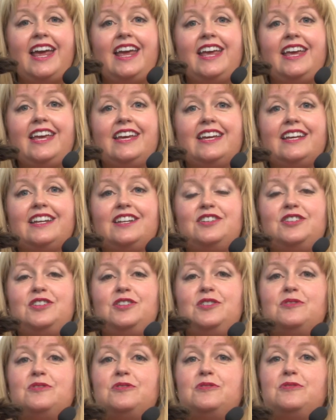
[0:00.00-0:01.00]
and
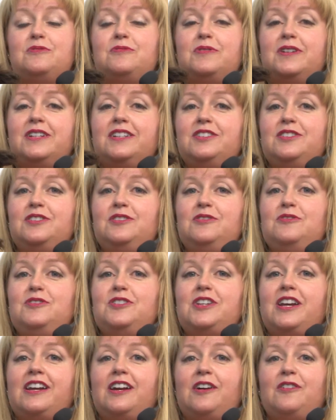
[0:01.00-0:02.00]
you'll want to
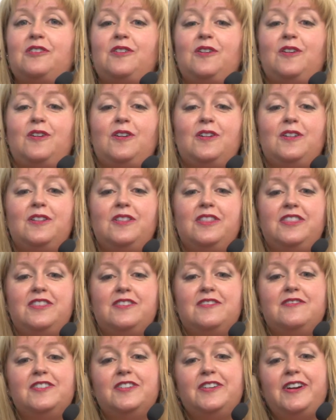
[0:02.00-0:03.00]
check out all
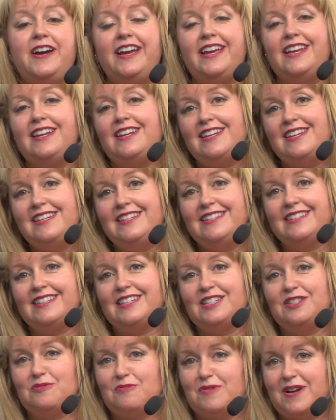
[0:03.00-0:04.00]
the varieties
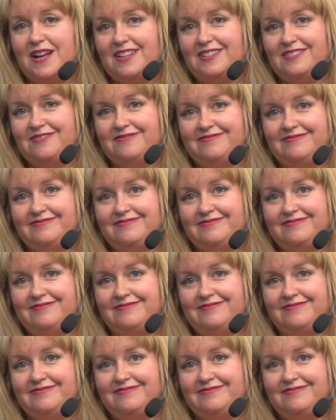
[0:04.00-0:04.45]
as well.